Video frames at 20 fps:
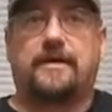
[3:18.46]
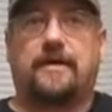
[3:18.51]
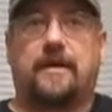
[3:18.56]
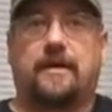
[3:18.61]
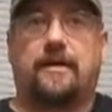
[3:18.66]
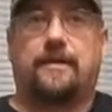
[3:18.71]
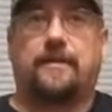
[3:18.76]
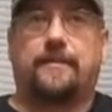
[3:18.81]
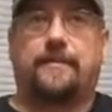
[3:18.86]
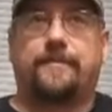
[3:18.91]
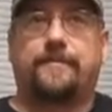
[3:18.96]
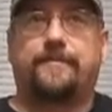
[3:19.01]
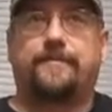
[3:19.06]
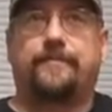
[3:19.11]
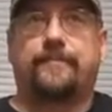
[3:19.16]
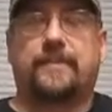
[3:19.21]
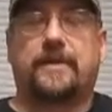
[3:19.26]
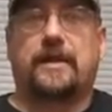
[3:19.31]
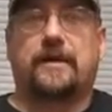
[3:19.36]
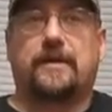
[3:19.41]
the
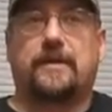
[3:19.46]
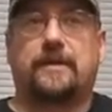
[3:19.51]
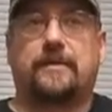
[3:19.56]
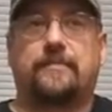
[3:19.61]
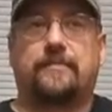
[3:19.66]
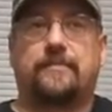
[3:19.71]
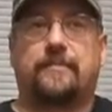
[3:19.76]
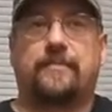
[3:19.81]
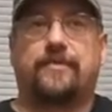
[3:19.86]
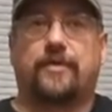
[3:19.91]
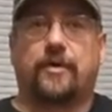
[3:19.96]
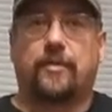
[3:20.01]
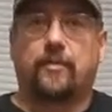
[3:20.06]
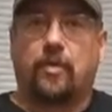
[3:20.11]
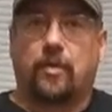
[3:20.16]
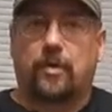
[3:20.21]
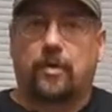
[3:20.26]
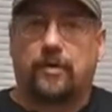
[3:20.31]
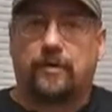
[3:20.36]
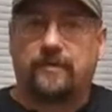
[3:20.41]

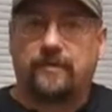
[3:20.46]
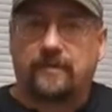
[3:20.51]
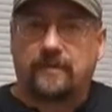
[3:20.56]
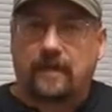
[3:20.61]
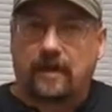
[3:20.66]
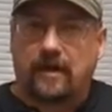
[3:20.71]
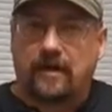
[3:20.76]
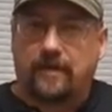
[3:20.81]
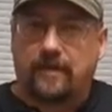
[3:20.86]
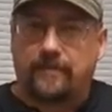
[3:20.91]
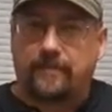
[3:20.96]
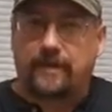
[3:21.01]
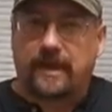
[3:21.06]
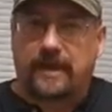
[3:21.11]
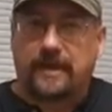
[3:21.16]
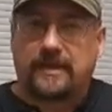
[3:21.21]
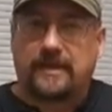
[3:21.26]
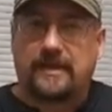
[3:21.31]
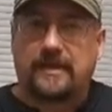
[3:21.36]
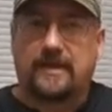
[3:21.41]
third world,
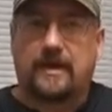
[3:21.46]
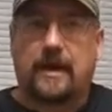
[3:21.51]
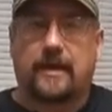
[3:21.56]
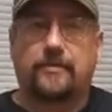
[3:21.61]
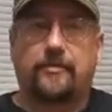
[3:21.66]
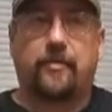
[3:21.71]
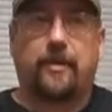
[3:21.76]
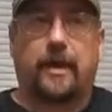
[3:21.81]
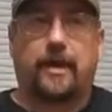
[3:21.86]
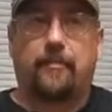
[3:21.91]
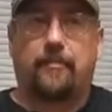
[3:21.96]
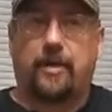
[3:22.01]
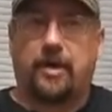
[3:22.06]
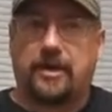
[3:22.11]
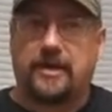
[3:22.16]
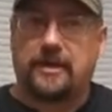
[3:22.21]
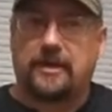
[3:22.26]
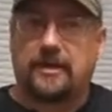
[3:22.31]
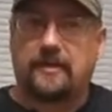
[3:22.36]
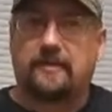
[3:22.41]
and he got
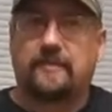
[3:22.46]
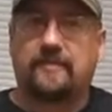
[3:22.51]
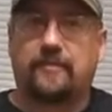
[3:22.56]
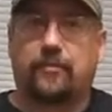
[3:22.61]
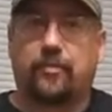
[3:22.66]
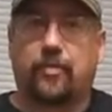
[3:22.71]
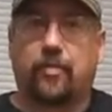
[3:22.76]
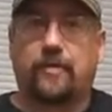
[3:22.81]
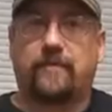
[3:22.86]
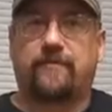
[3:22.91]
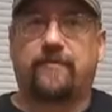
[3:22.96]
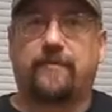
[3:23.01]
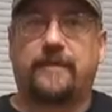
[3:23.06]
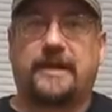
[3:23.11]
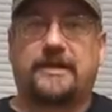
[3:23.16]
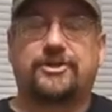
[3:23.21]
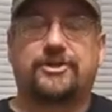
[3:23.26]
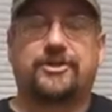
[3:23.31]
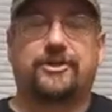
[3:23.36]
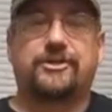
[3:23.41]
grant money and
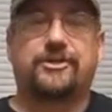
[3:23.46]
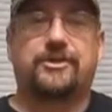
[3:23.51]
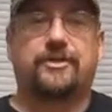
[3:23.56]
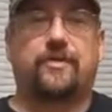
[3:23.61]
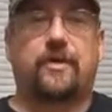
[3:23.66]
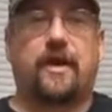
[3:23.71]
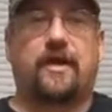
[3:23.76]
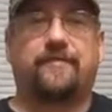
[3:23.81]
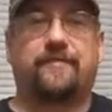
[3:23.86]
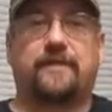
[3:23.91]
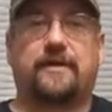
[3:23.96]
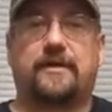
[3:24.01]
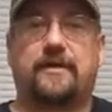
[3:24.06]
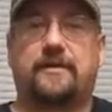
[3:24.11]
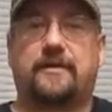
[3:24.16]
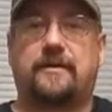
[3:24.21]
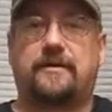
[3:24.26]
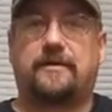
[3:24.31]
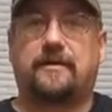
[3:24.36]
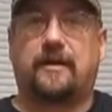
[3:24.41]
support from National
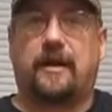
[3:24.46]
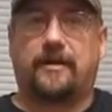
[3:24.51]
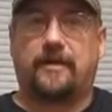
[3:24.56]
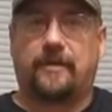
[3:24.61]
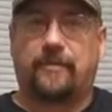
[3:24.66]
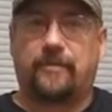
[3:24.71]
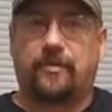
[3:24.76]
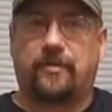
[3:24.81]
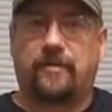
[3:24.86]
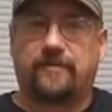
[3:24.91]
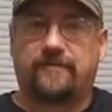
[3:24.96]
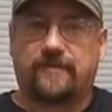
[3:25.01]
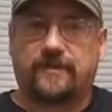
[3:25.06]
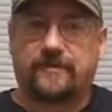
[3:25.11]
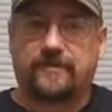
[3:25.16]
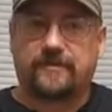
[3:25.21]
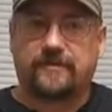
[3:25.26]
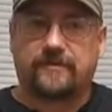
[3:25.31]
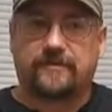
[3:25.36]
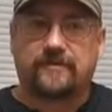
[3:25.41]
Geographic and a
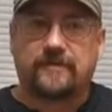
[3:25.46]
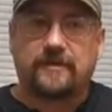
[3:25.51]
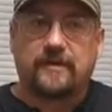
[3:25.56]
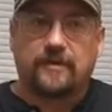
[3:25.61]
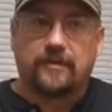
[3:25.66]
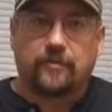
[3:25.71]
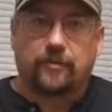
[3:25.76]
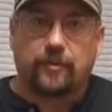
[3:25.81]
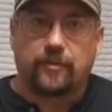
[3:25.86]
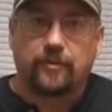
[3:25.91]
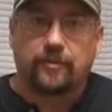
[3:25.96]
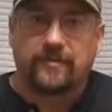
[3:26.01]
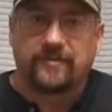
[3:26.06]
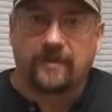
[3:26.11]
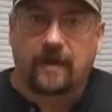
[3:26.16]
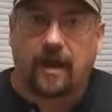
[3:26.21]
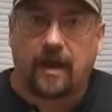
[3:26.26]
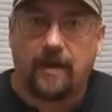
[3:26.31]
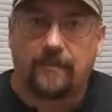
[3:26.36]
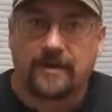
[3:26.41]
number of others
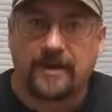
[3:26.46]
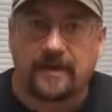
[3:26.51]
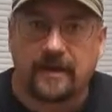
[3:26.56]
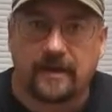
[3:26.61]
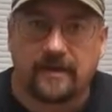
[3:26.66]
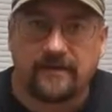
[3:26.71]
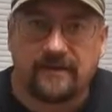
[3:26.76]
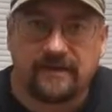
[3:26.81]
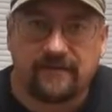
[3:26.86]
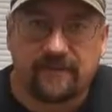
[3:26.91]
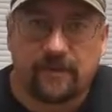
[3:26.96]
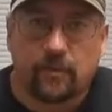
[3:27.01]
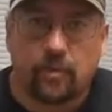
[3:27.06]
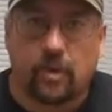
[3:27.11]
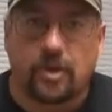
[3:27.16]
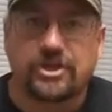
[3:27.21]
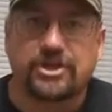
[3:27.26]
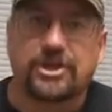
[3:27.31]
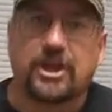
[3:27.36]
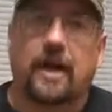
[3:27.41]
groups. I began
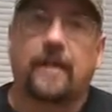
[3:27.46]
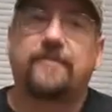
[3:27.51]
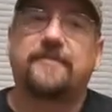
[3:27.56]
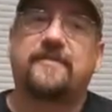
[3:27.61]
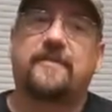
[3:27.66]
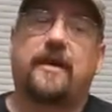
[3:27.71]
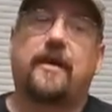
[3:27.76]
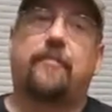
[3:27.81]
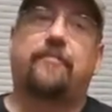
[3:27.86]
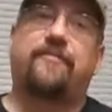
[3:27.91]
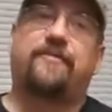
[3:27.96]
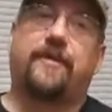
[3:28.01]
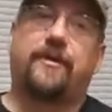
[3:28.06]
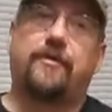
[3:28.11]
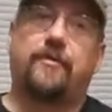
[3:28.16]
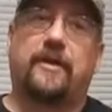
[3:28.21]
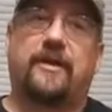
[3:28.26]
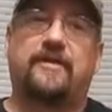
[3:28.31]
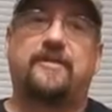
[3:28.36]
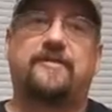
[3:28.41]
giving workshops to
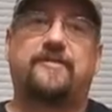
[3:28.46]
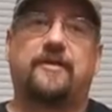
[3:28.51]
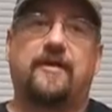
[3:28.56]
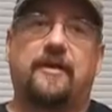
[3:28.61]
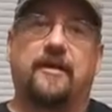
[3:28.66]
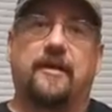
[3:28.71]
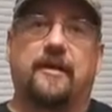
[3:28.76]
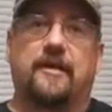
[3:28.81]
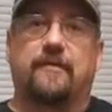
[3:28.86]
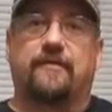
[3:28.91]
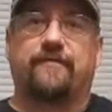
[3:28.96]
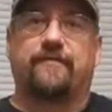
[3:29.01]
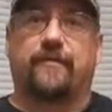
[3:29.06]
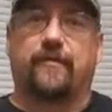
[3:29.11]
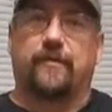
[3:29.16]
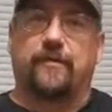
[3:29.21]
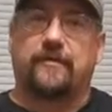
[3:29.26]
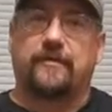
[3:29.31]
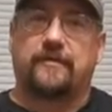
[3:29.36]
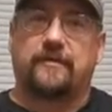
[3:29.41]
help fundraise
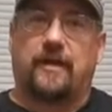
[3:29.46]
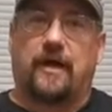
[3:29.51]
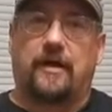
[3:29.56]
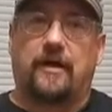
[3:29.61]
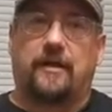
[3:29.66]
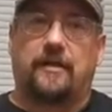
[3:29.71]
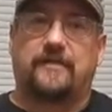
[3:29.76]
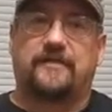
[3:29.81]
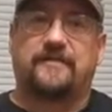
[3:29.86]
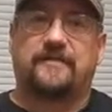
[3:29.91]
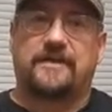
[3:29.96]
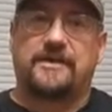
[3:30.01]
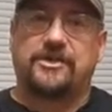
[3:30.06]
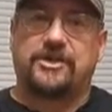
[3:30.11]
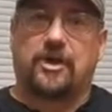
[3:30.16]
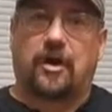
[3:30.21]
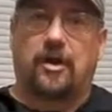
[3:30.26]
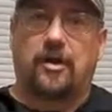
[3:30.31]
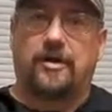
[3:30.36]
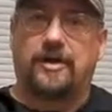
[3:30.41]
for
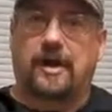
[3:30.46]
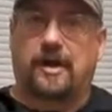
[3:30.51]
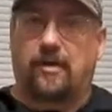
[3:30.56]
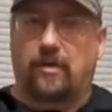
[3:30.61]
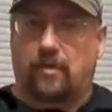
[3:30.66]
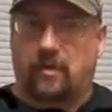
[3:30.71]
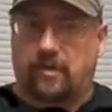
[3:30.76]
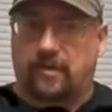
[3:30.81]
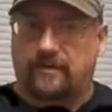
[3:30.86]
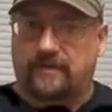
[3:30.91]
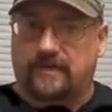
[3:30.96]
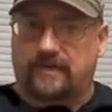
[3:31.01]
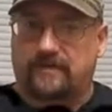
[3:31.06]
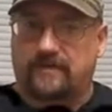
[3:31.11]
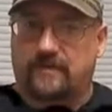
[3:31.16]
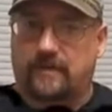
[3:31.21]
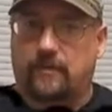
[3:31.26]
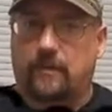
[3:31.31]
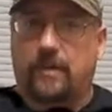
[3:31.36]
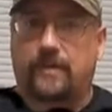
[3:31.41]

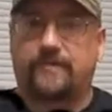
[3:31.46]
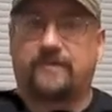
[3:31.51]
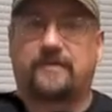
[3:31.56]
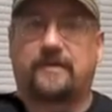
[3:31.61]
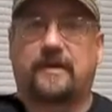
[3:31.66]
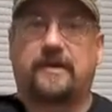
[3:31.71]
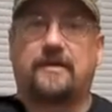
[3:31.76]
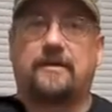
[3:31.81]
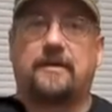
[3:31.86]
cchar.org, that's their